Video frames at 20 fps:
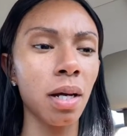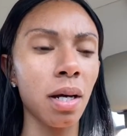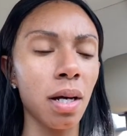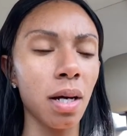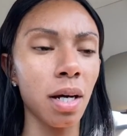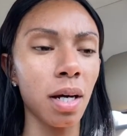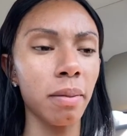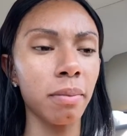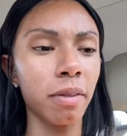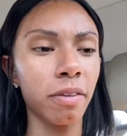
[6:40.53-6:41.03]

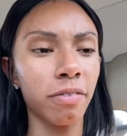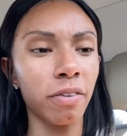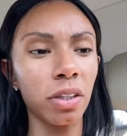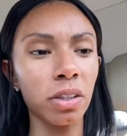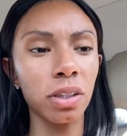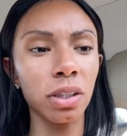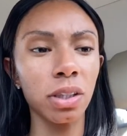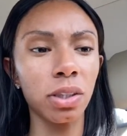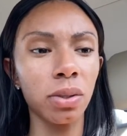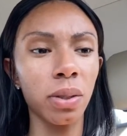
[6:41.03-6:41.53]
The
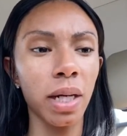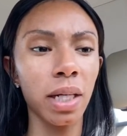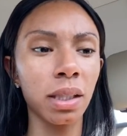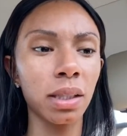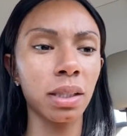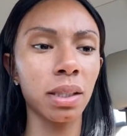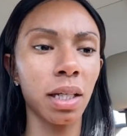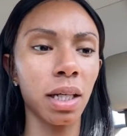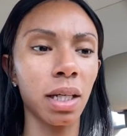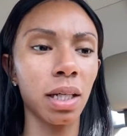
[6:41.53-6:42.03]
first
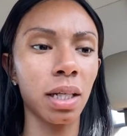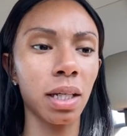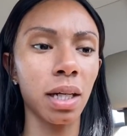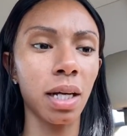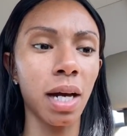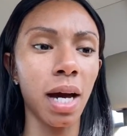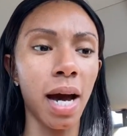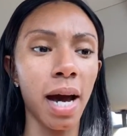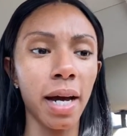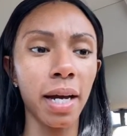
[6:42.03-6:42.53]
interaction that
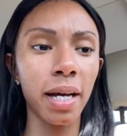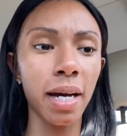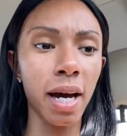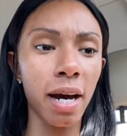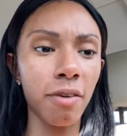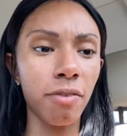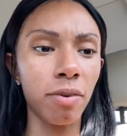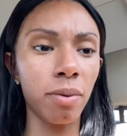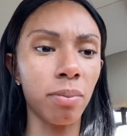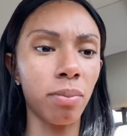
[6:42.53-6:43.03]
I
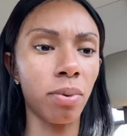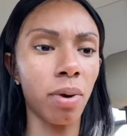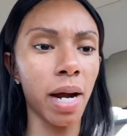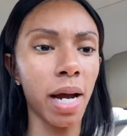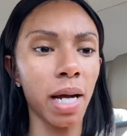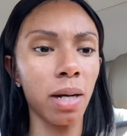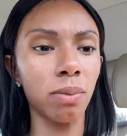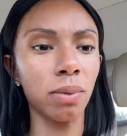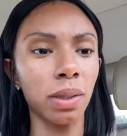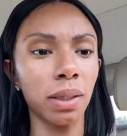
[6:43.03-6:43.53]
got from
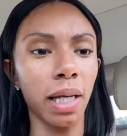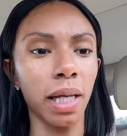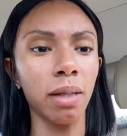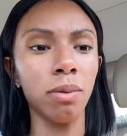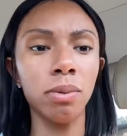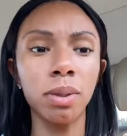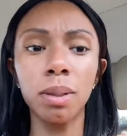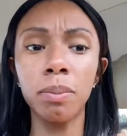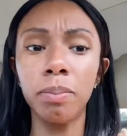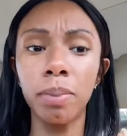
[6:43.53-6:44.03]
Brian was that he
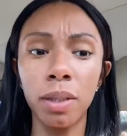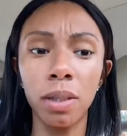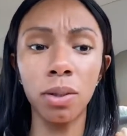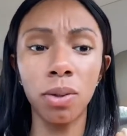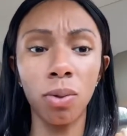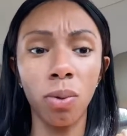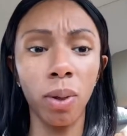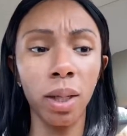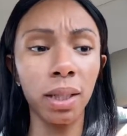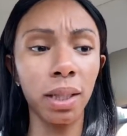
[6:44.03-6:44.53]
was a bit
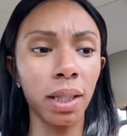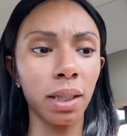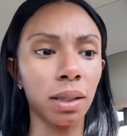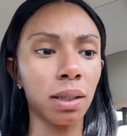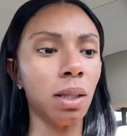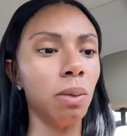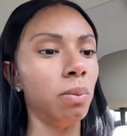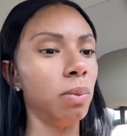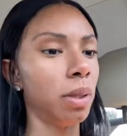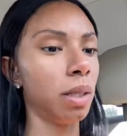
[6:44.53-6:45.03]
annoyed that
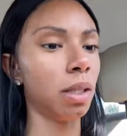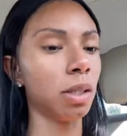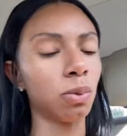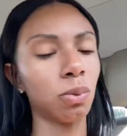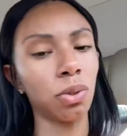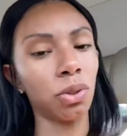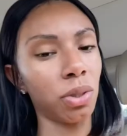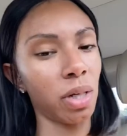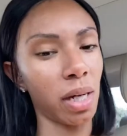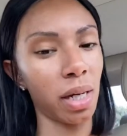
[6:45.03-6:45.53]
someone else
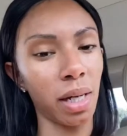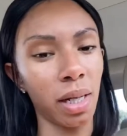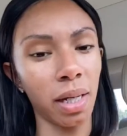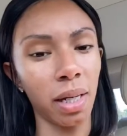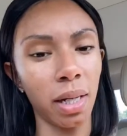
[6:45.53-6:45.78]
was trying to